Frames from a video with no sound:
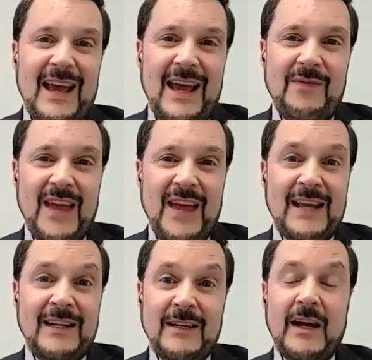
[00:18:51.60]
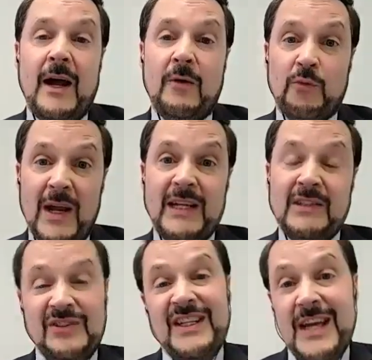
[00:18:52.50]
and then
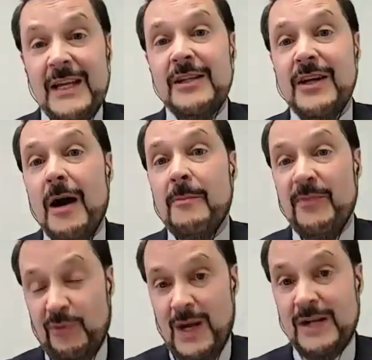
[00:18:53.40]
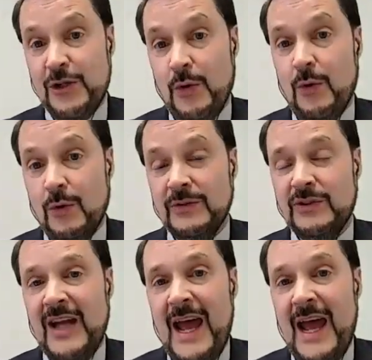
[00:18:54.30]
raised the income thresholds